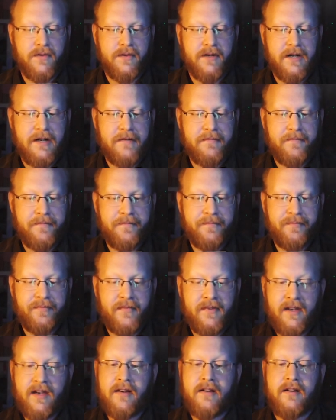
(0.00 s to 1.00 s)
Sorcery.
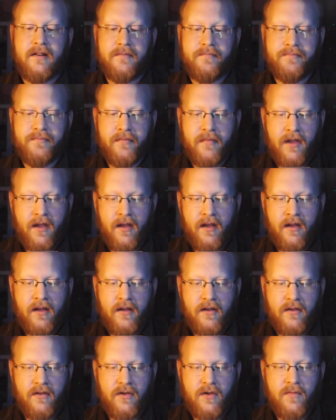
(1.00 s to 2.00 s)
Kicker.
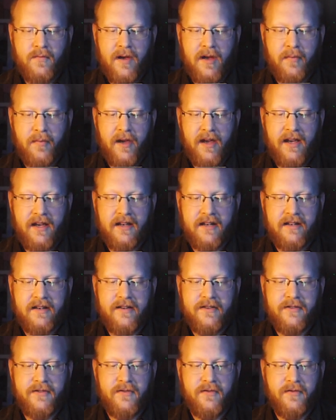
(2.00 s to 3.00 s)
You may
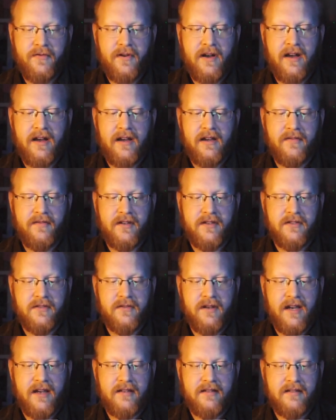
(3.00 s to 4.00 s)
pay an additional
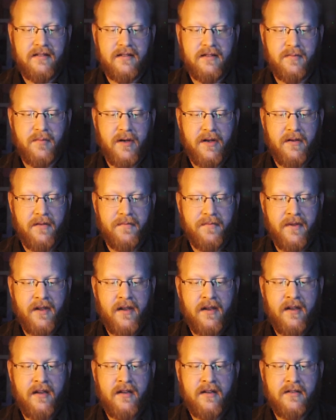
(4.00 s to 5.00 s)
5 as you cast this
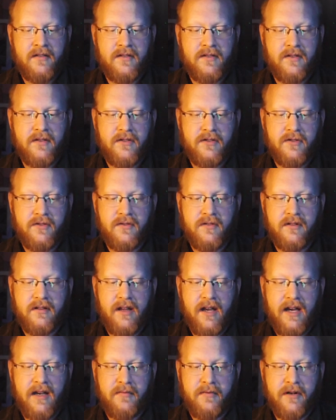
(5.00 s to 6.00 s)
spell.
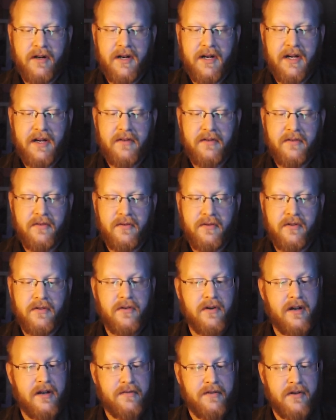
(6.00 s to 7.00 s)
Search your library
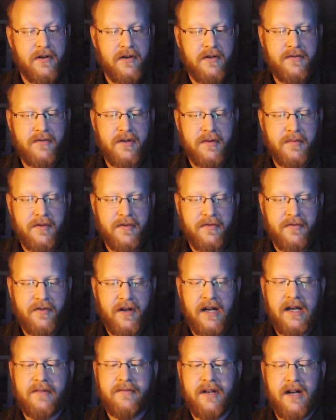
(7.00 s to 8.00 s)
and or graveyard for up
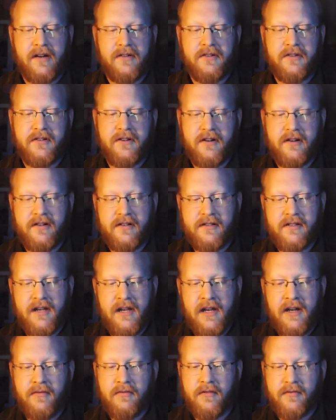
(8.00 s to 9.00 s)
to 5 Doctor
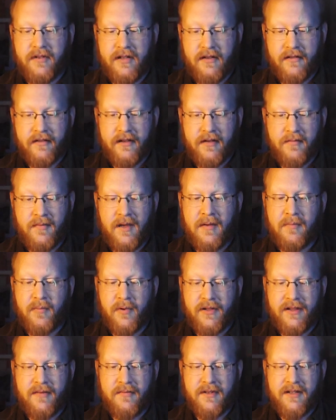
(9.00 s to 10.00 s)
cards. Reveal
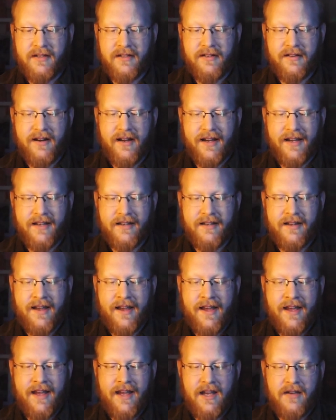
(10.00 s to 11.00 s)
them and put them into your
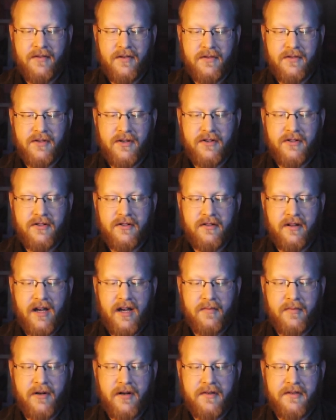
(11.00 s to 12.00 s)
hand. If you
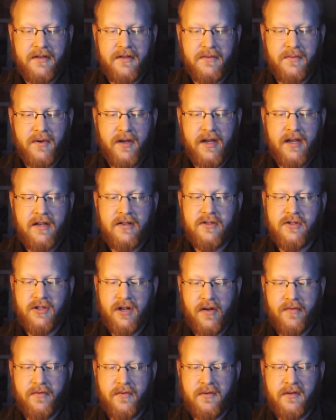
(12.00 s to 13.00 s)
search your library this
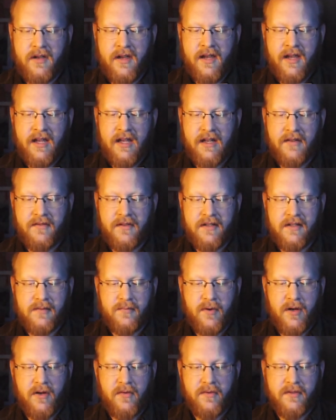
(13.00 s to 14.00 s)
way, shuffle.
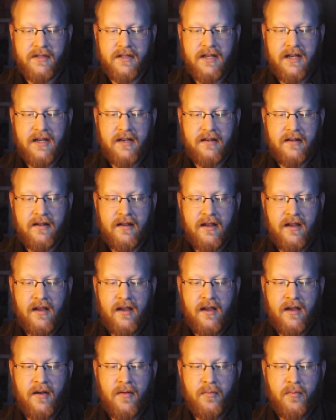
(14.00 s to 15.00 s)
If the spell was
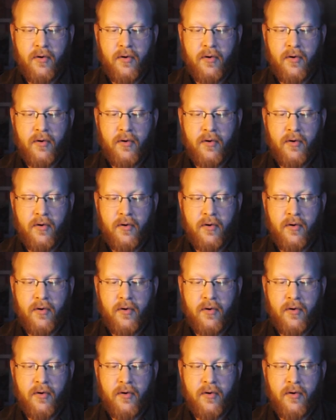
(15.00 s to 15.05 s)
kicked,